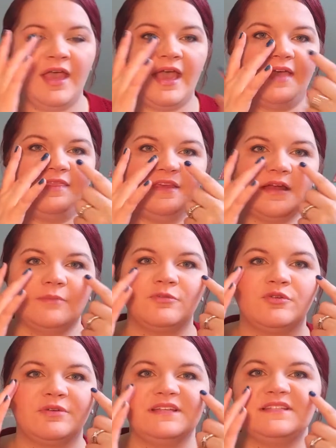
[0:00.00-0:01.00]
And then I'm
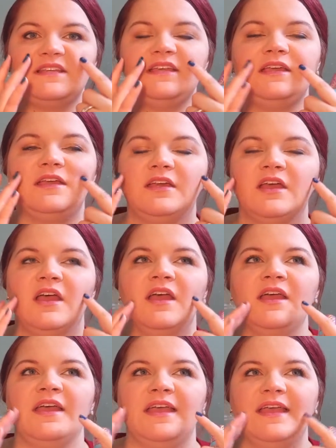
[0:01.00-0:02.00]

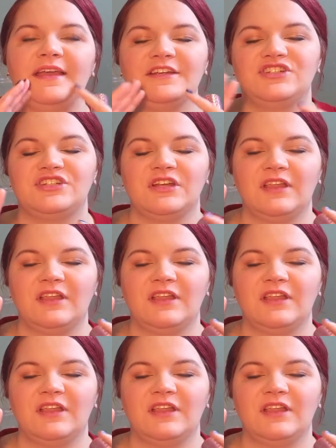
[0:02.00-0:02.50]
greasy-ish.